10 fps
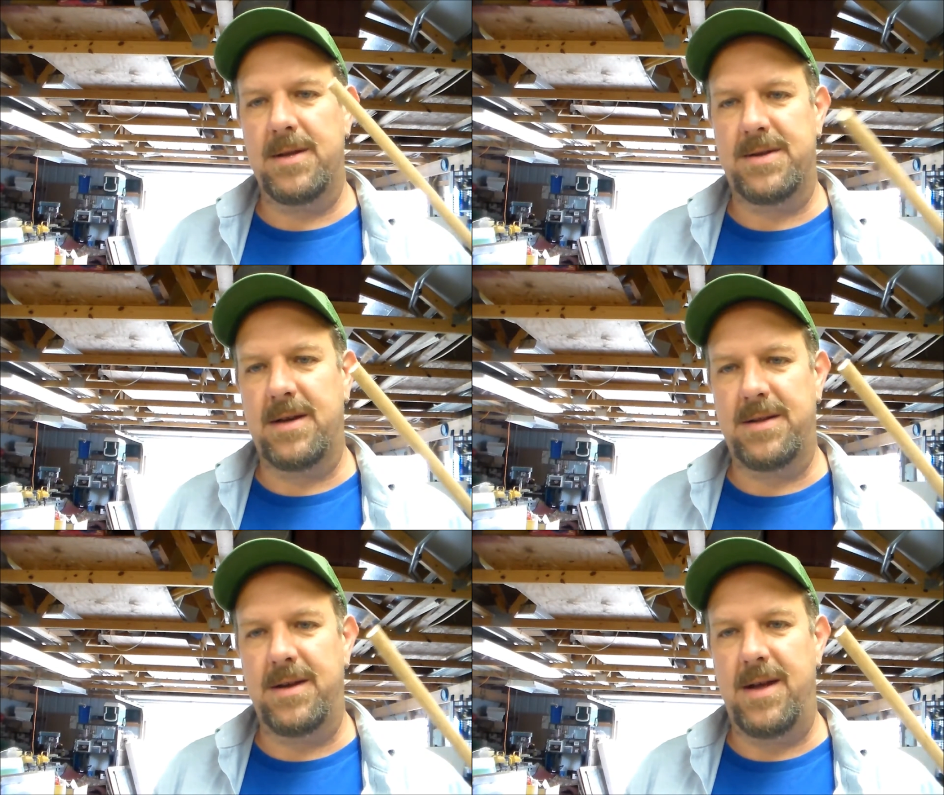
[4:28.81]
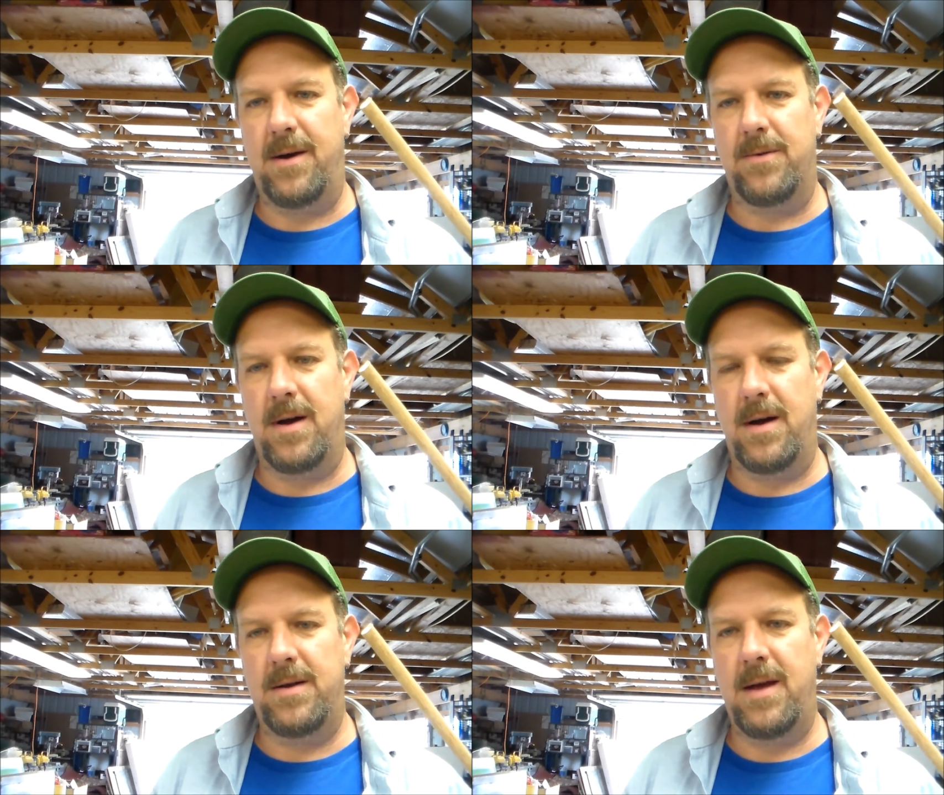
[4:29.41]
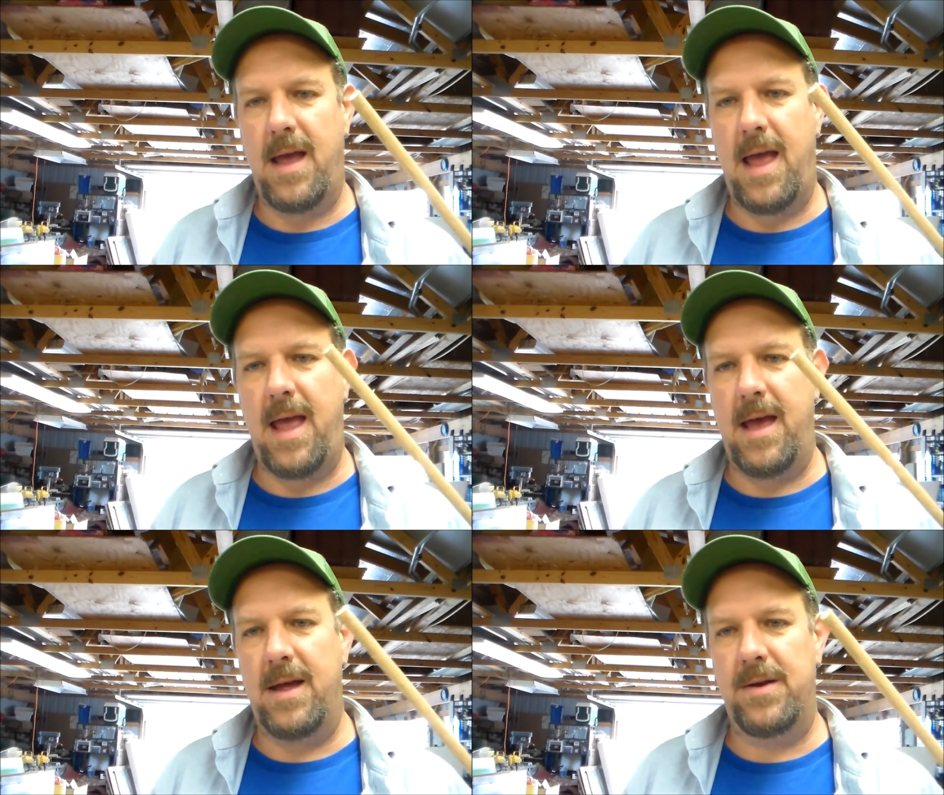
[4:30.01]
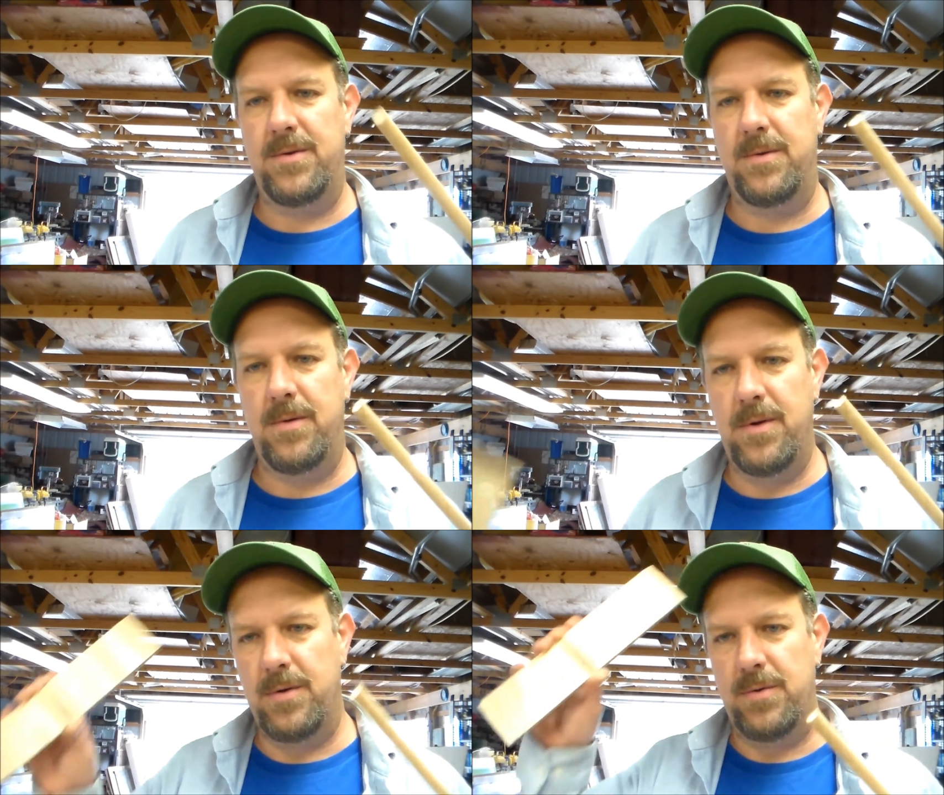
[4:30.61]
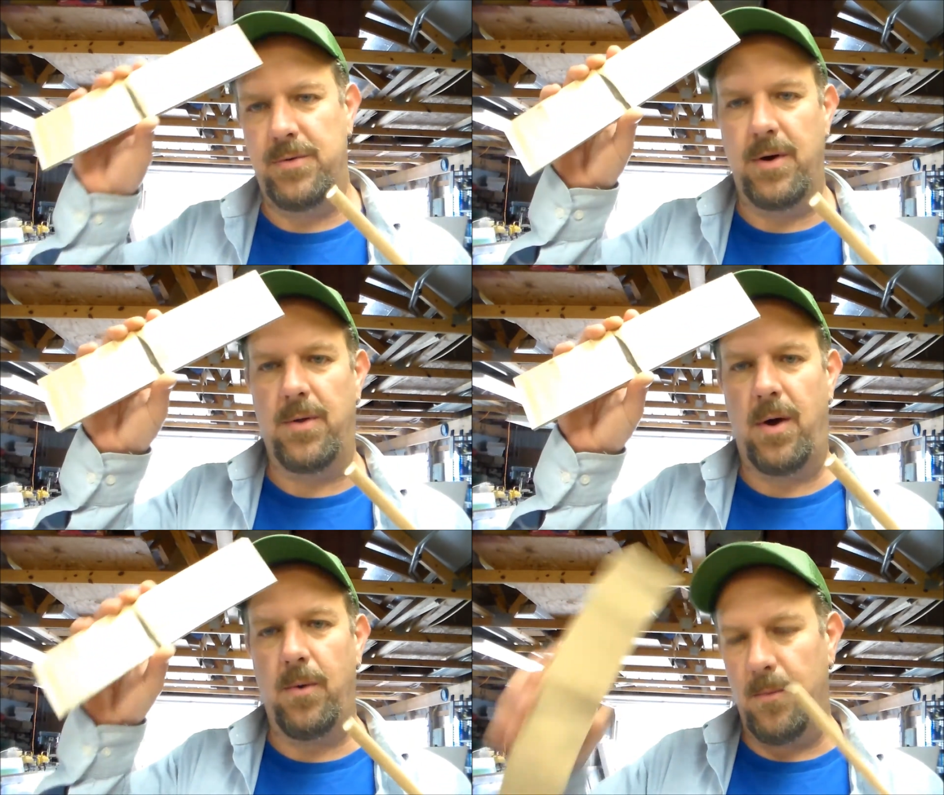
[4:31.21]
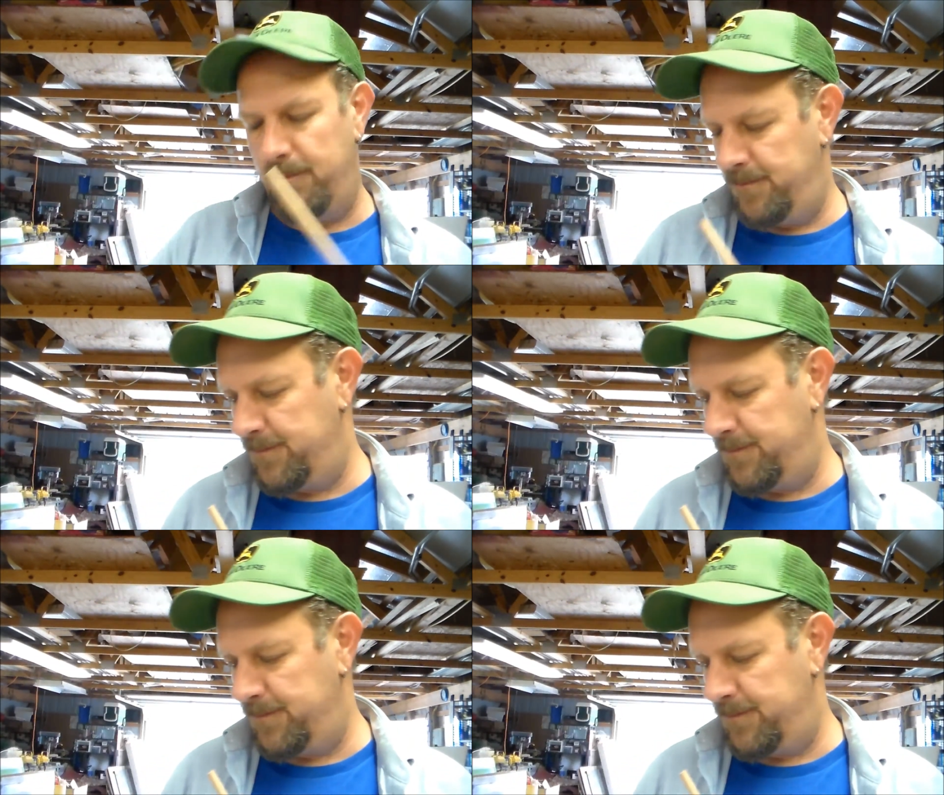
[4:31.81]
let's cut the dowel rod and drill the hole.